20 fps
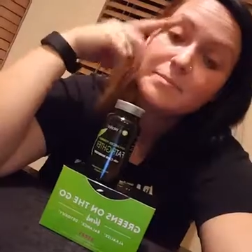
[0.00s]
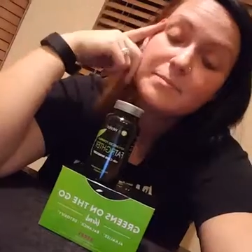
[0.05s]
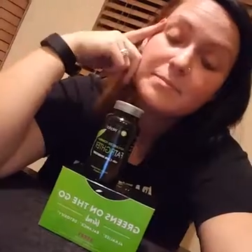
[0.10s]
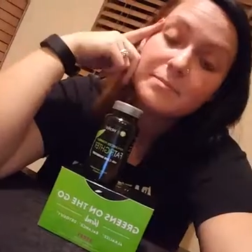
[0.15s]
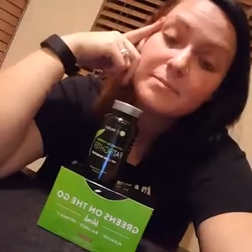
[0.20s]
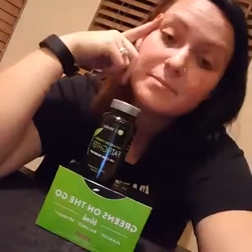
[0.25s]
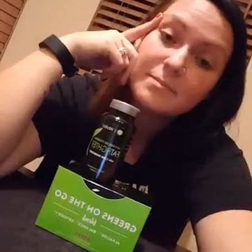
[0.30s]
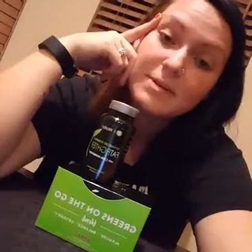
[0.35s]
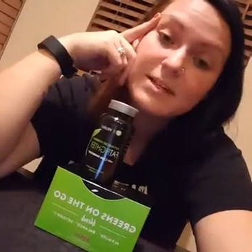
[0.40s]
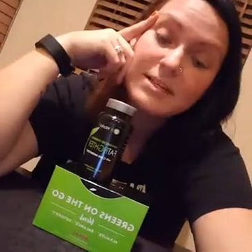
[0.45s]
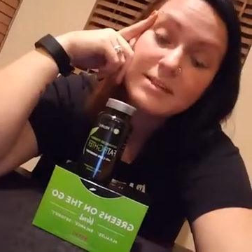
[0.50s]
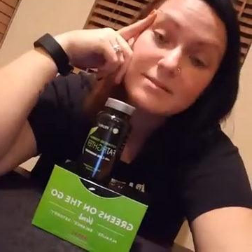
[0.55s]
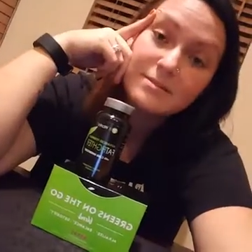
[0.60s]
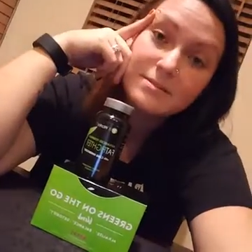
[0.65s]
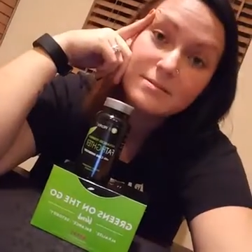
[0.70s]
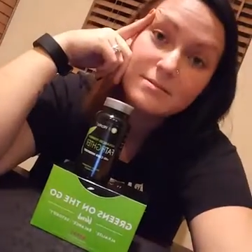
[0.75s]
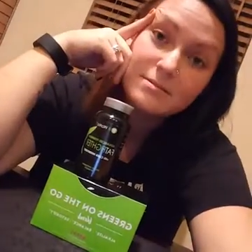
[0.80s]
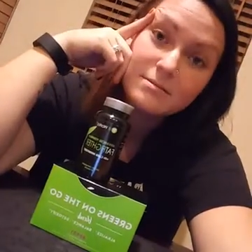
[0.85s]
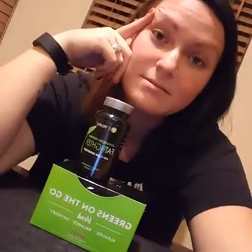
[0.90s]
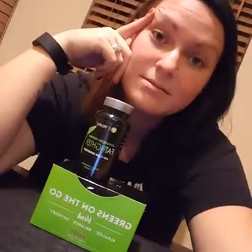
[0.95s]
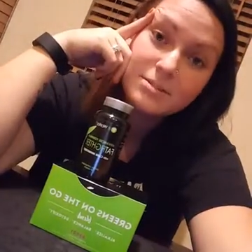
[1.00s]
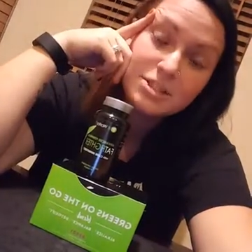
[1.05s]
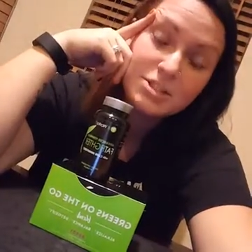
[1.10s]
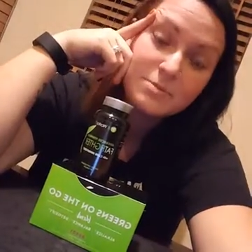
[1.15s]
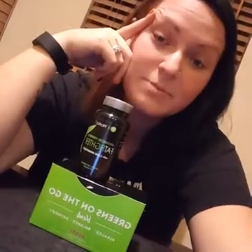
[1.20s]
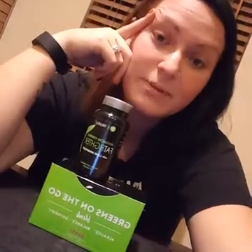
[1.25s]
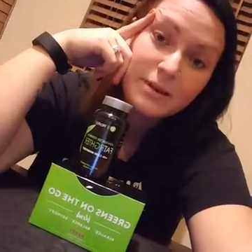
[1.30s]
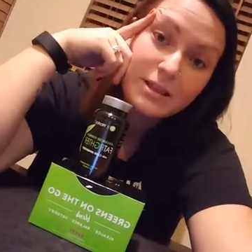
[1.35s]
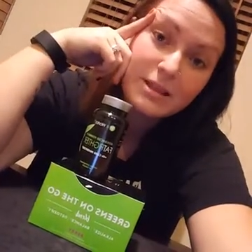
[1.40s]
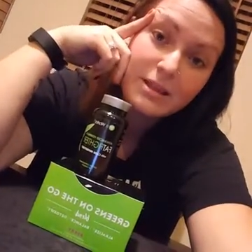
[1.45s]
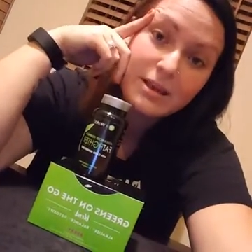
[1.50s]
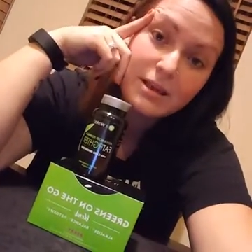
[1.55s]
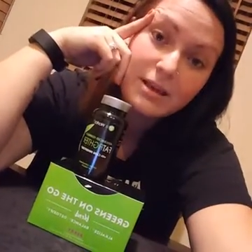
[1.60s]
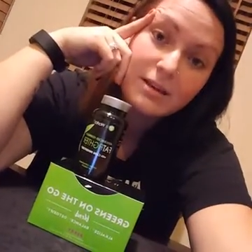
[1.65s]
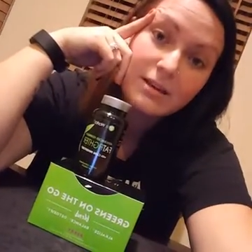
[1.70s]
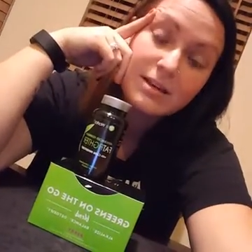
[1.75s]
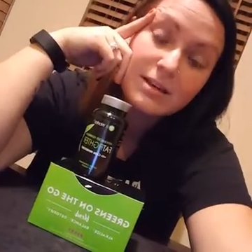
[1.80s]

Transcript: But just bring the